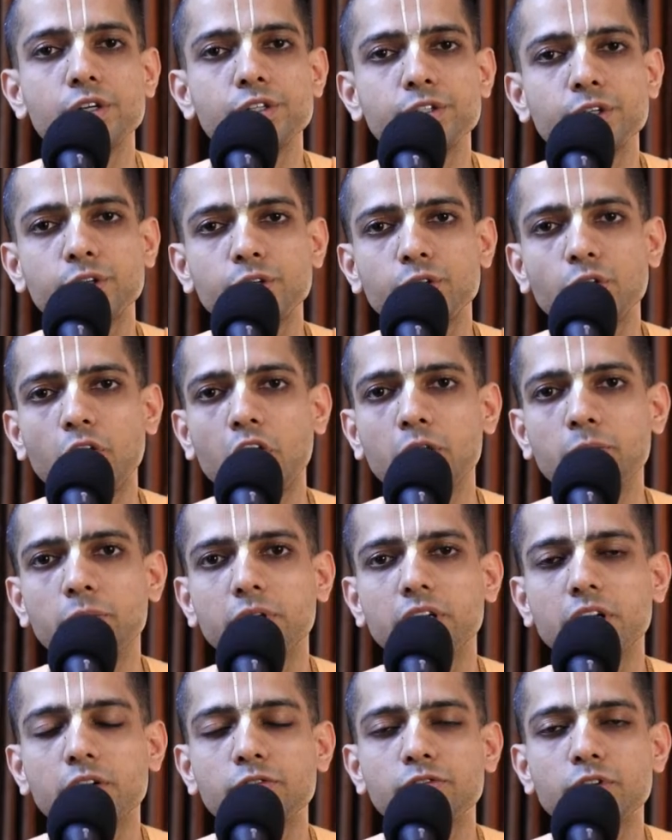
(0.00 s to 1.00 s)
should not
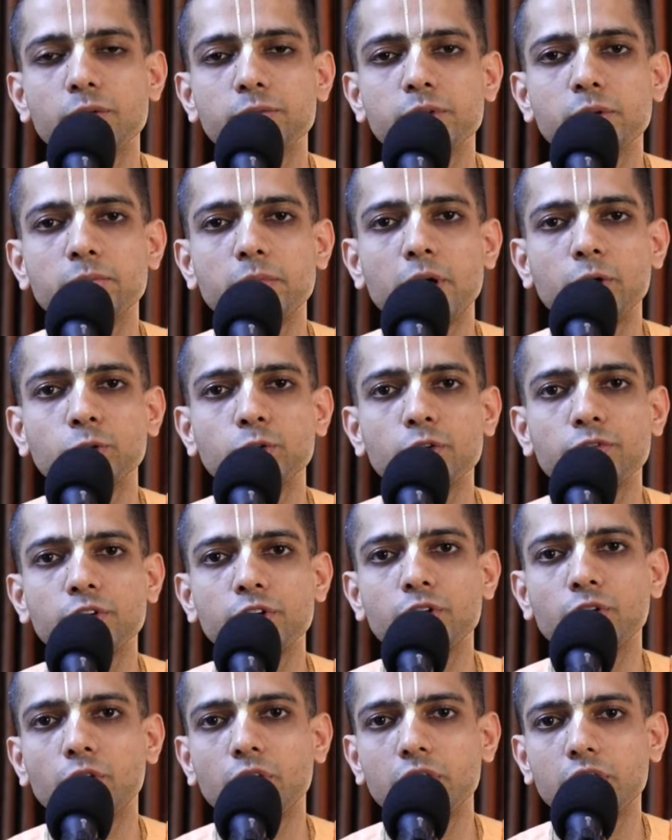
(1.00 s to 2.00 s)
be done from the mouth
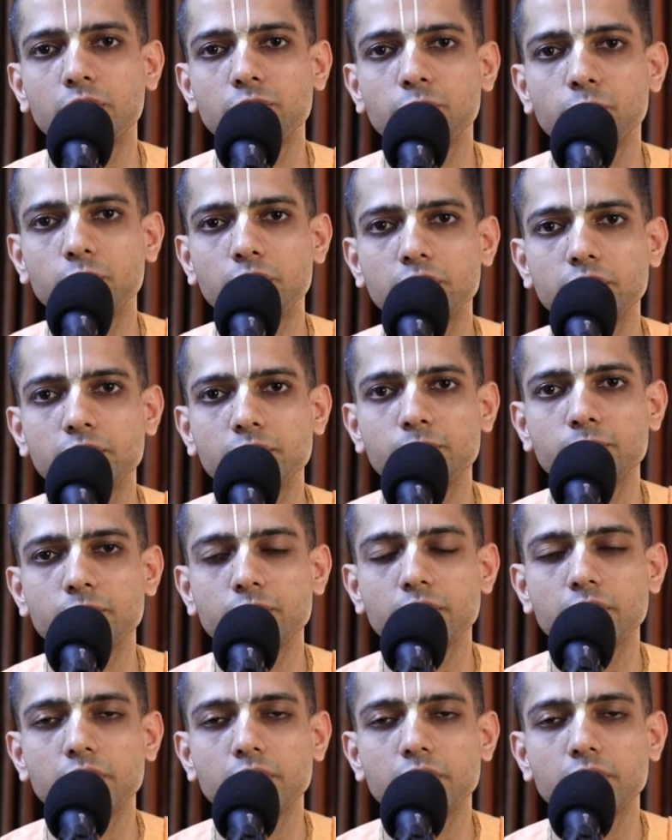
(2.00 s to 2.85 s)
of a non-devotee.